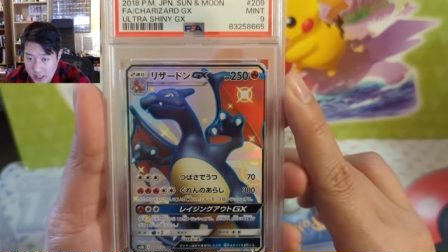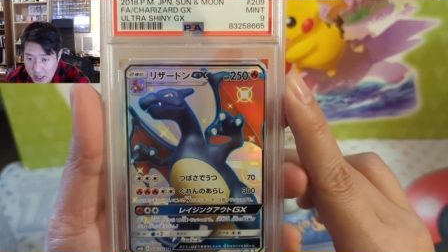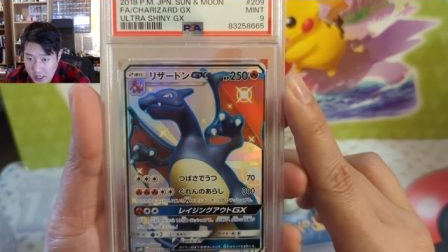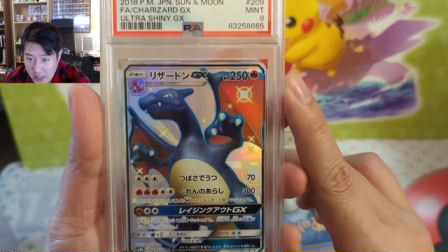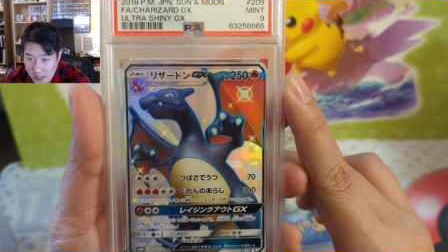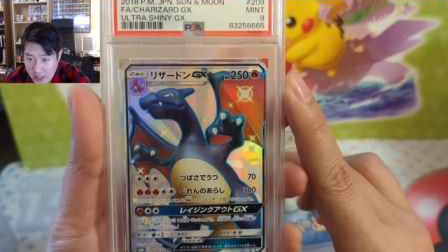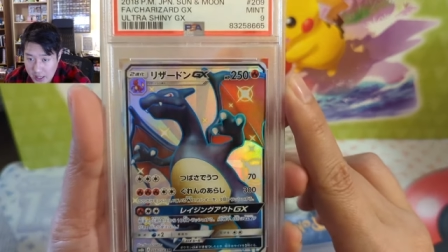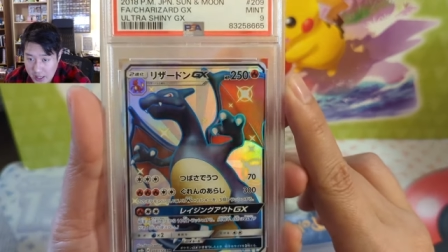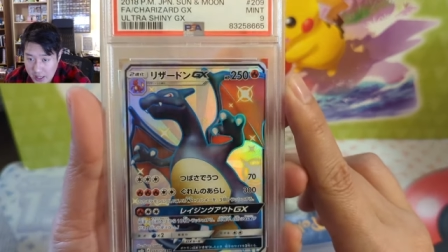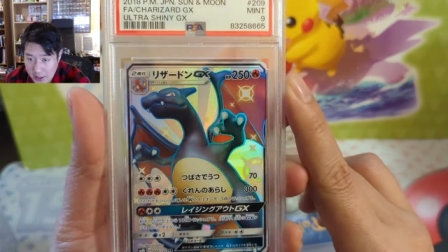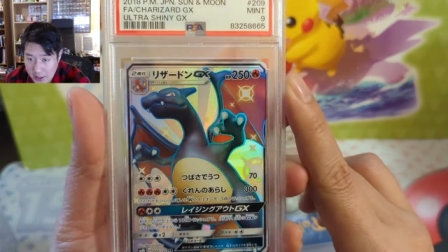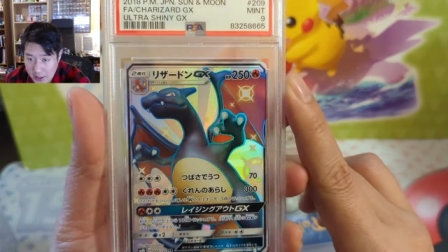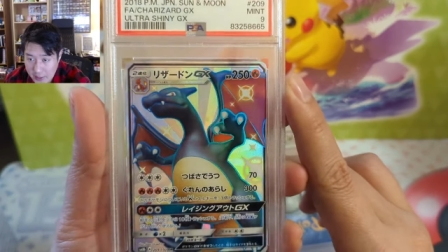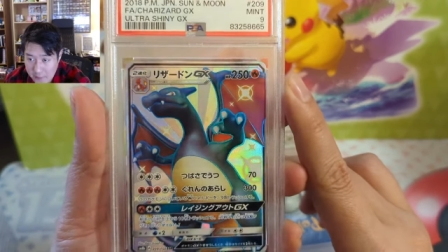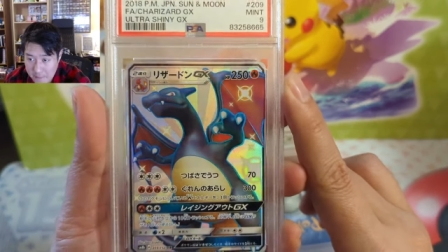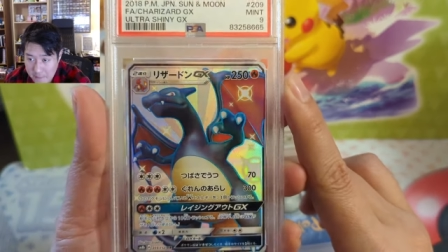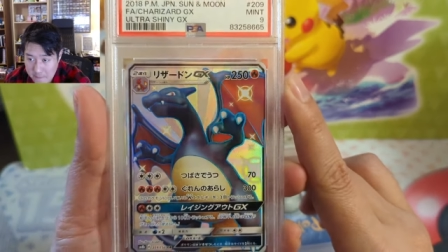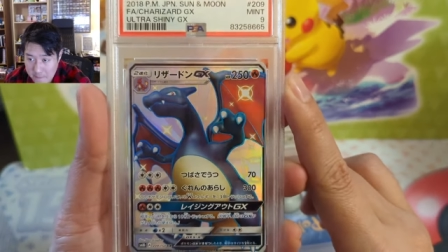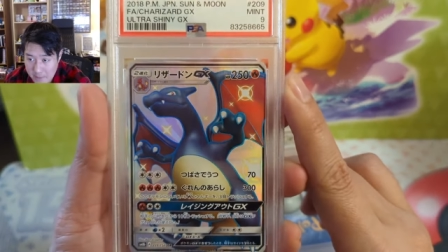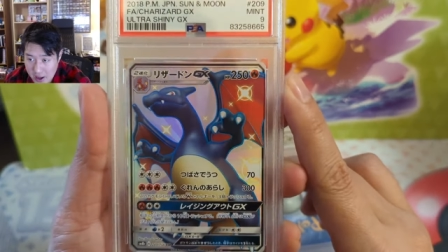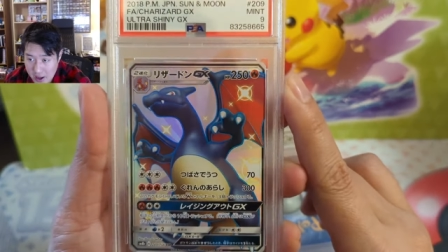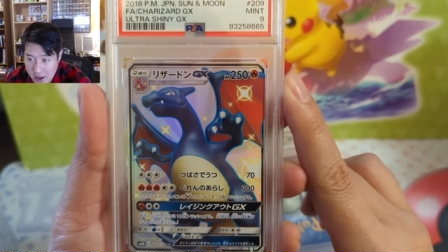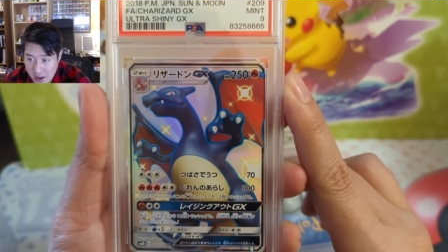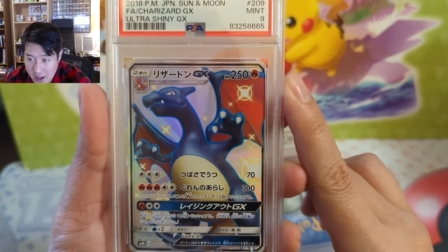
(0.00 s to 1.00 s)

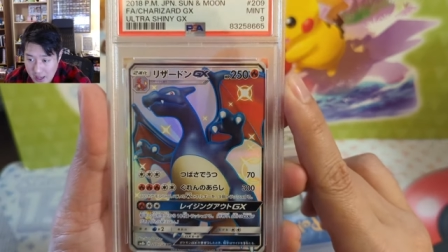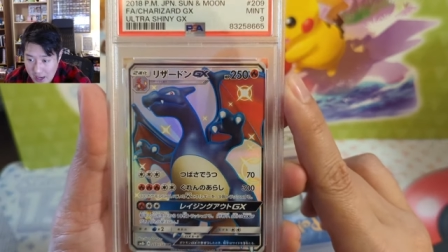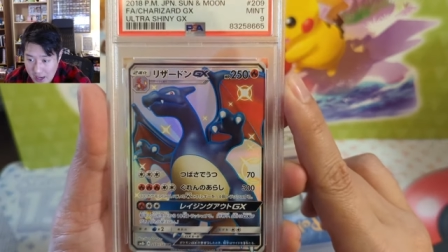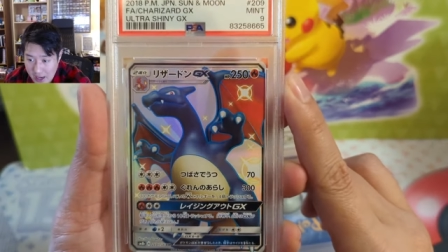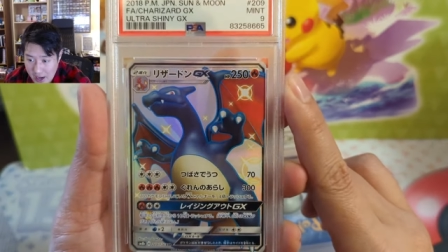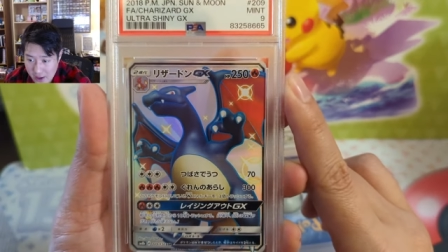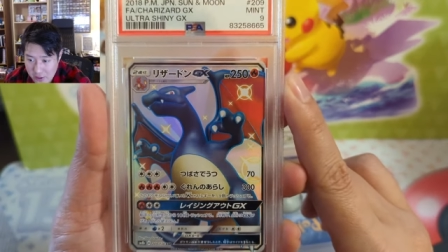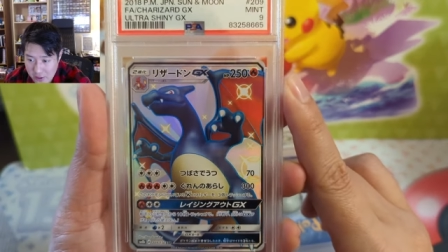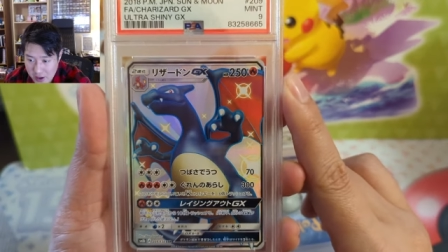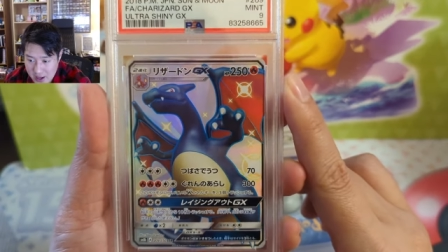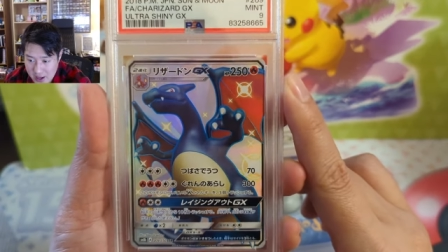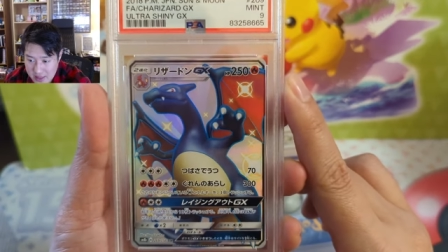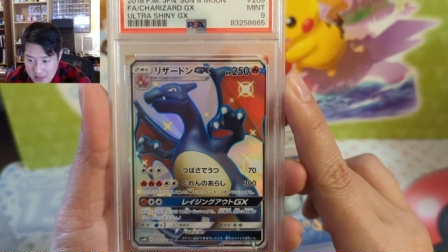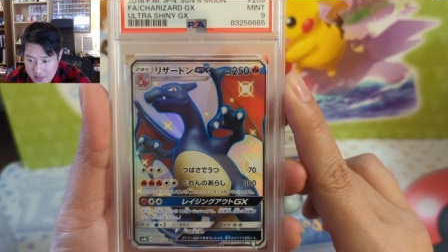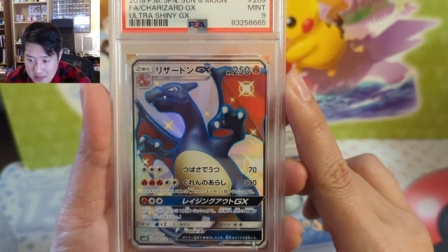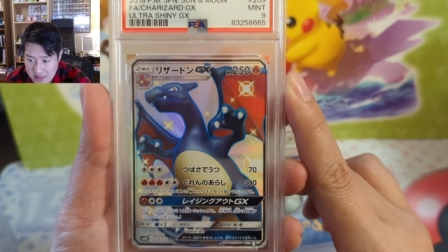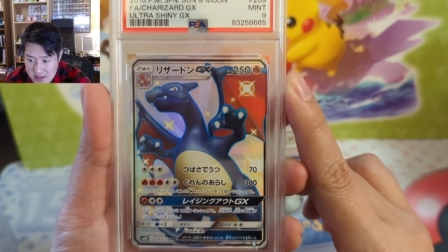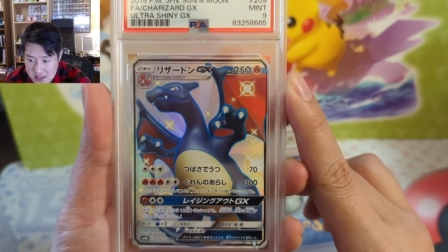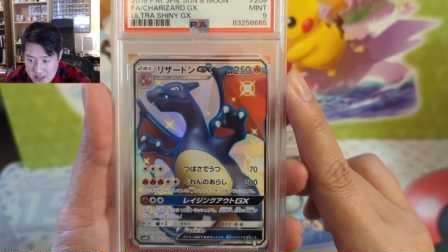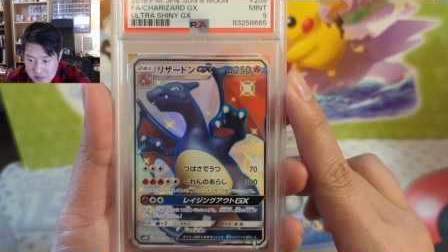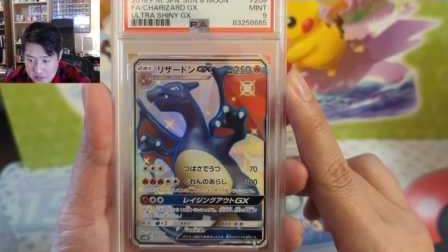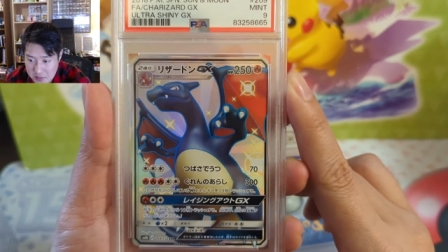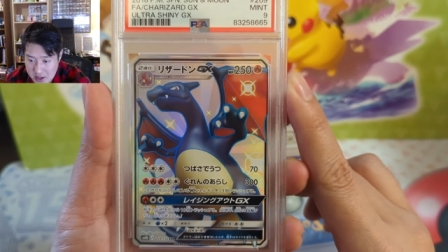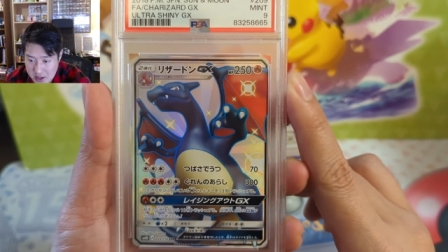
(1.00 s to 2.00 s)
Um, I don't know. I,
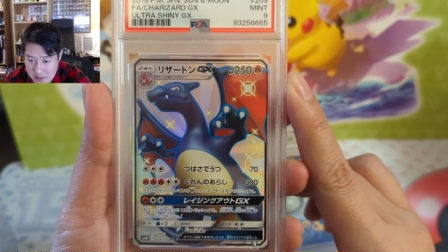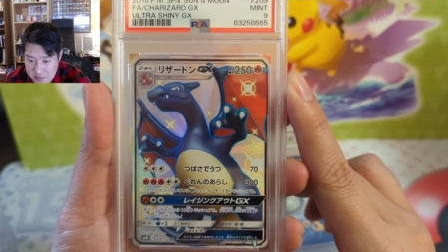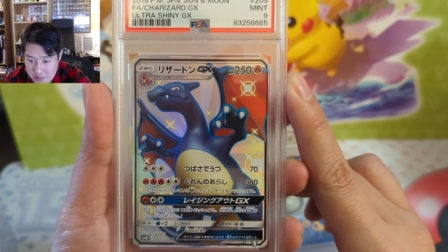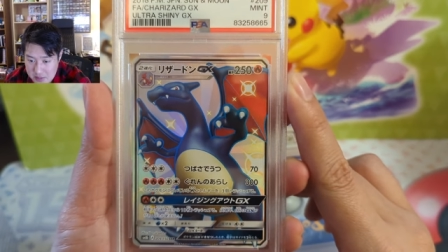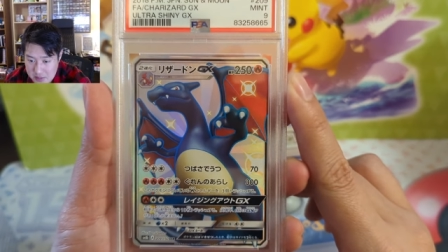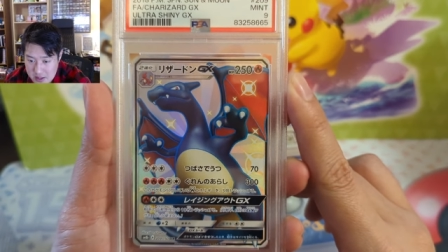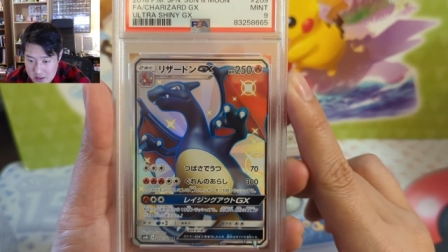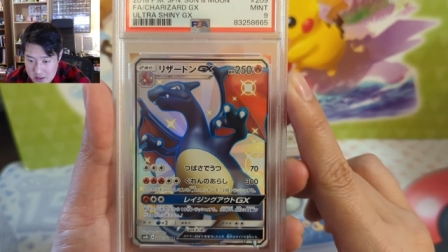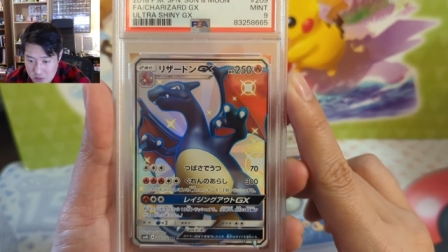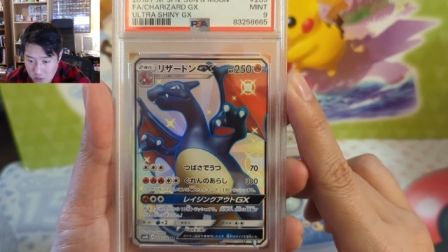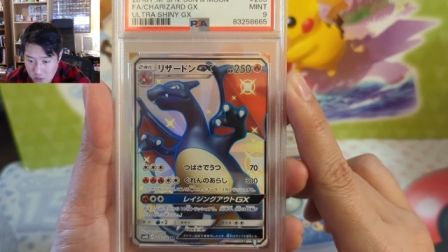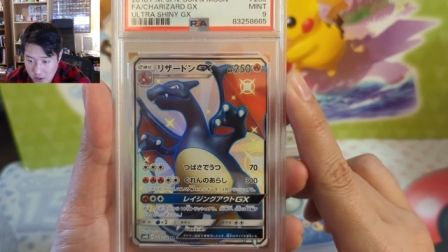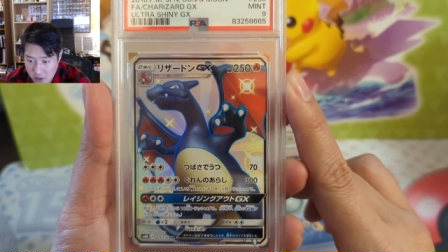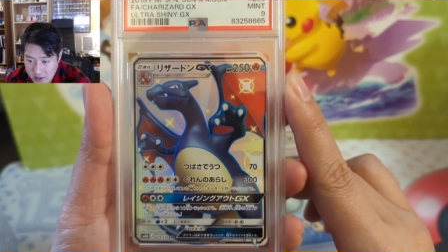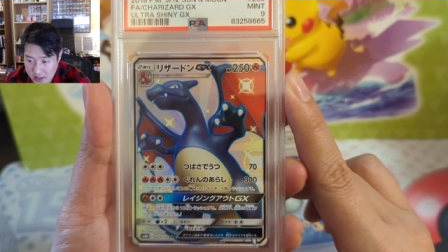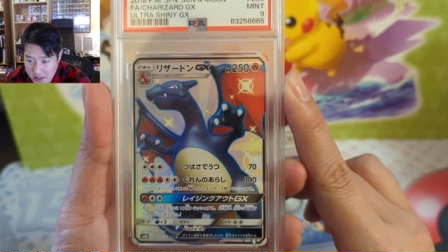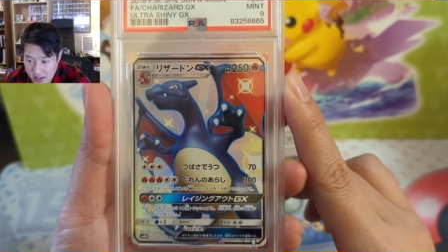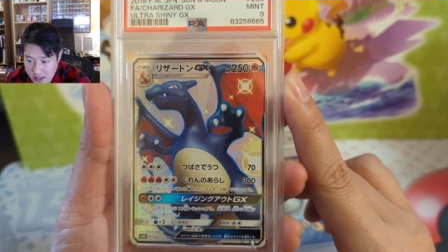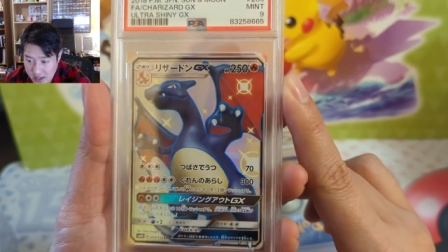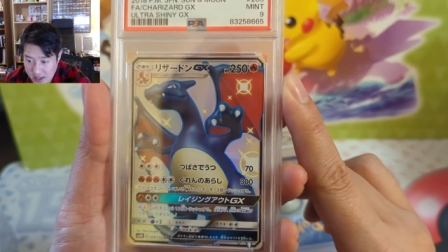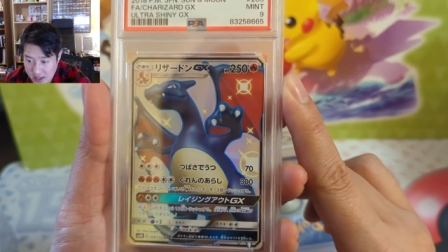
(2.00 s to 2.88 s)
this might be one that